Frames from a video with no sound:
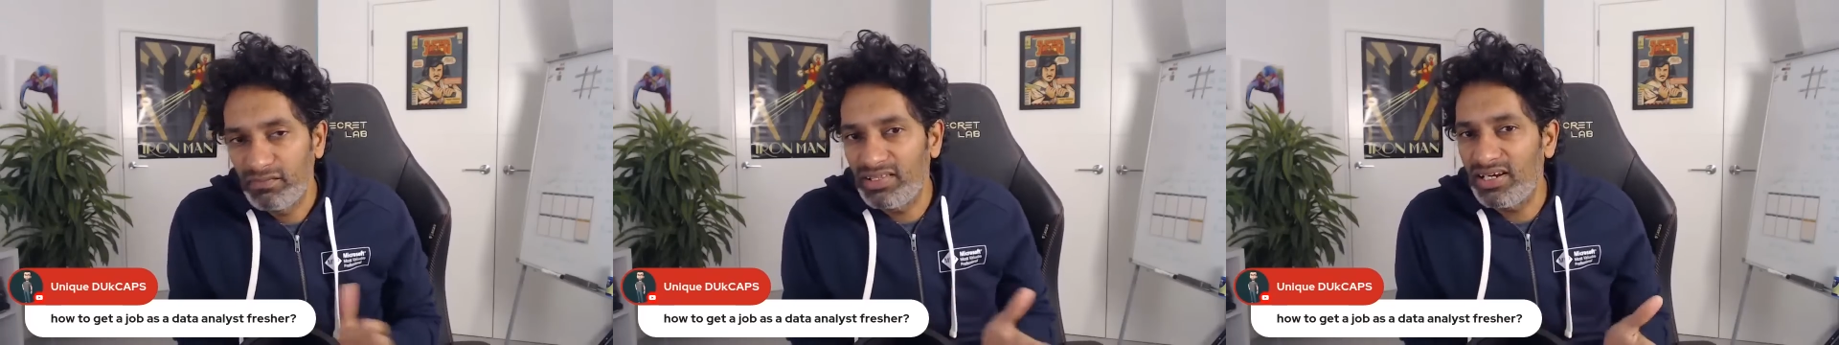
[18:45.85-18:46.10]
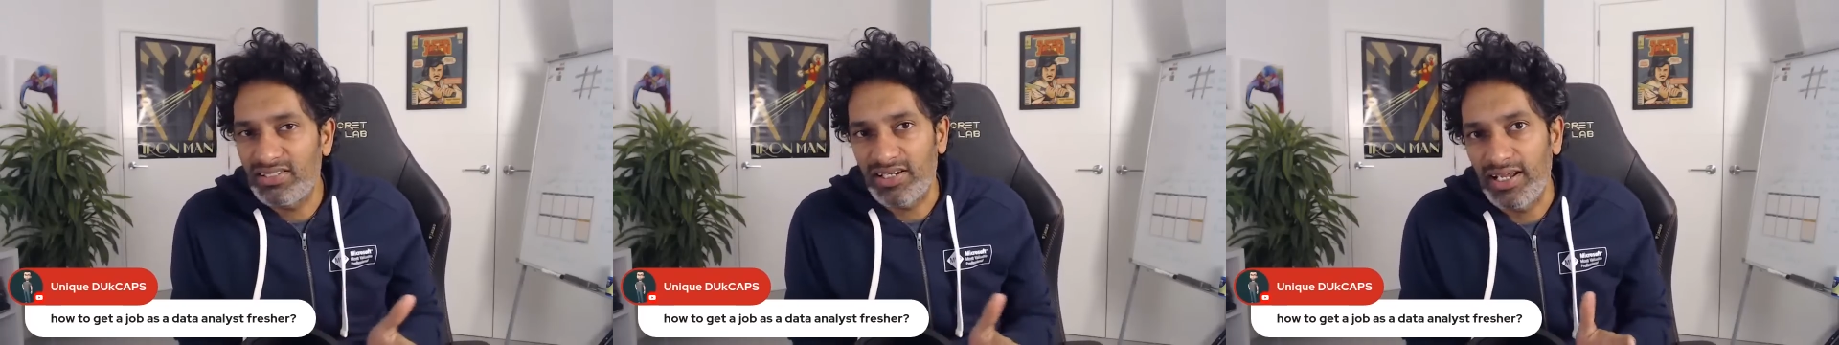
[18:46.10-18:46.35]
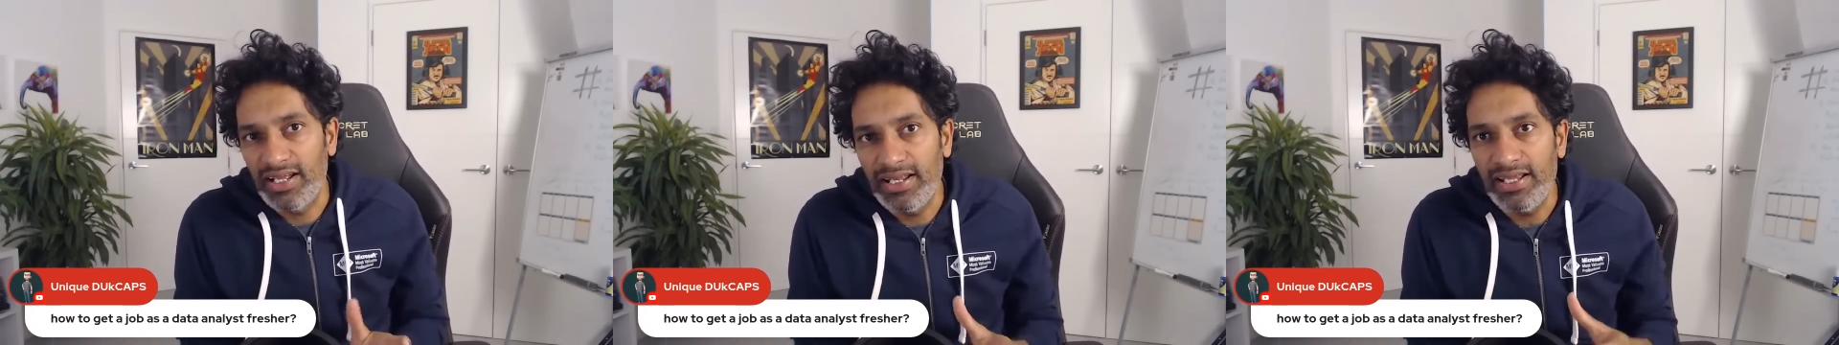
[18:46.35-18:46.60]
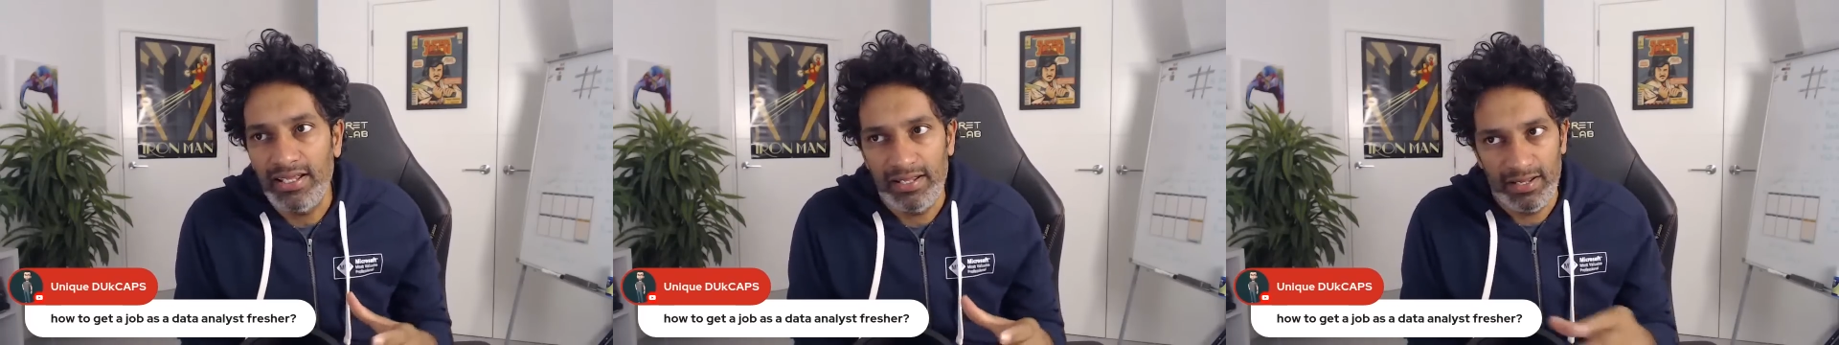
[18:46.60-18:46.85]
that's
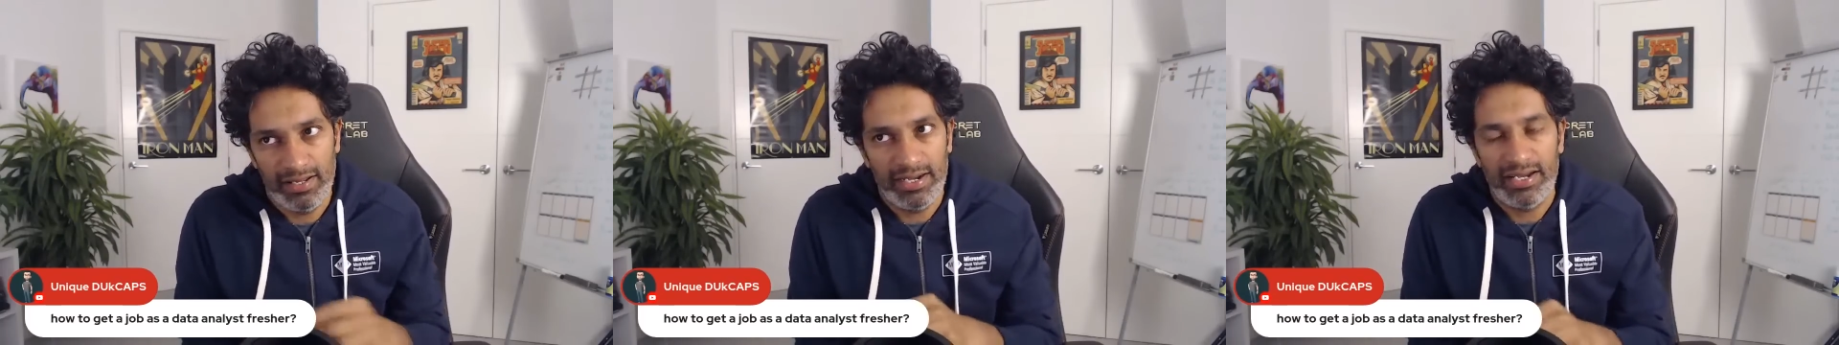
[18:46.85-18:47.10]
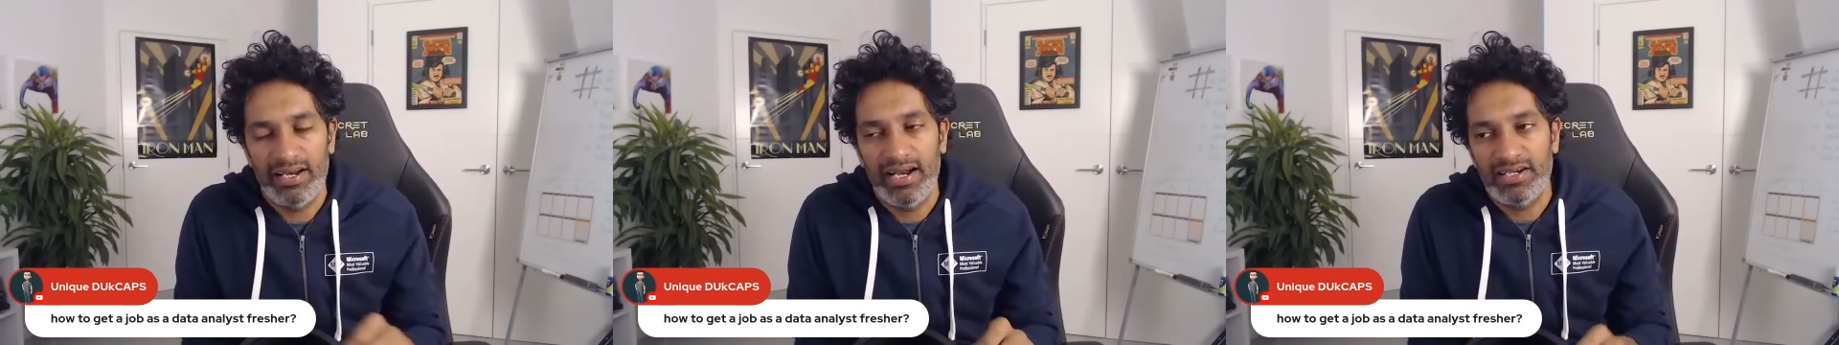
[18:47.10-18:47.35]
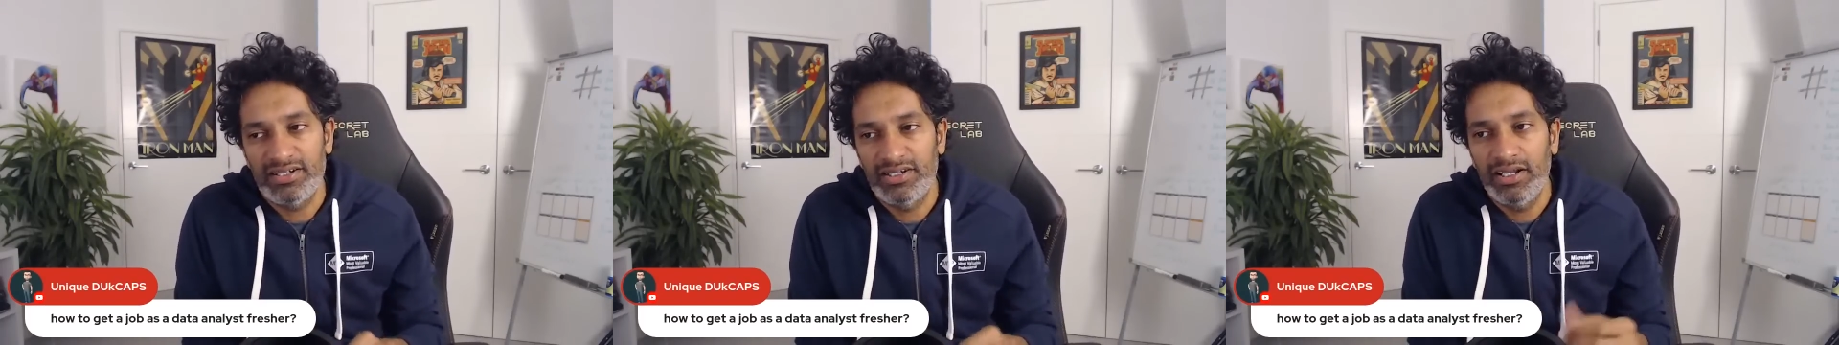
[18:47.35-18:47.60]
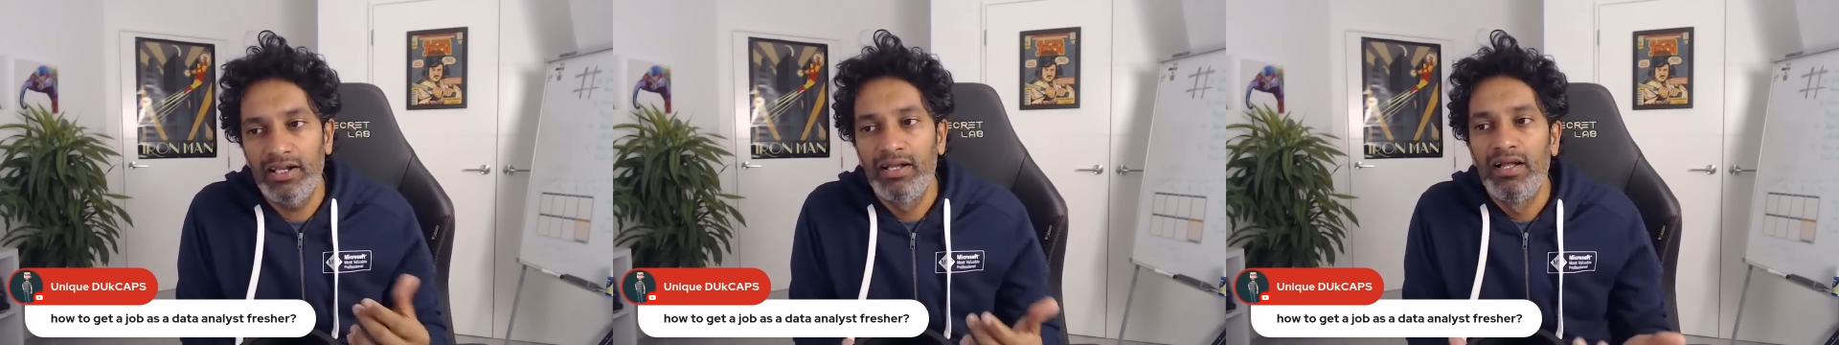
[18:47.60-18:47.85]
really at a
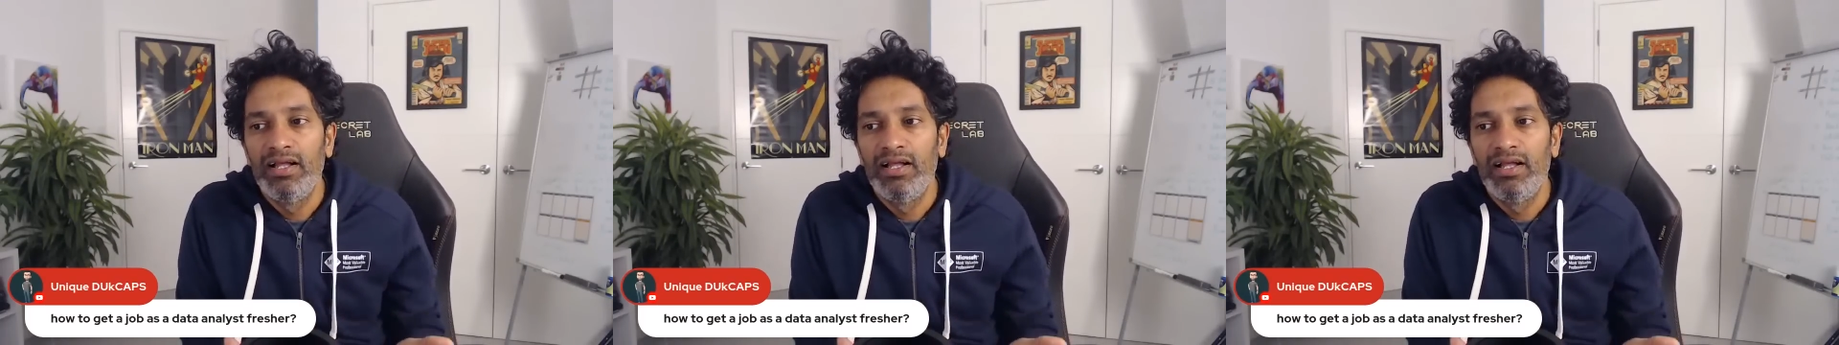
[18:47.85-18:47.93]
nutshell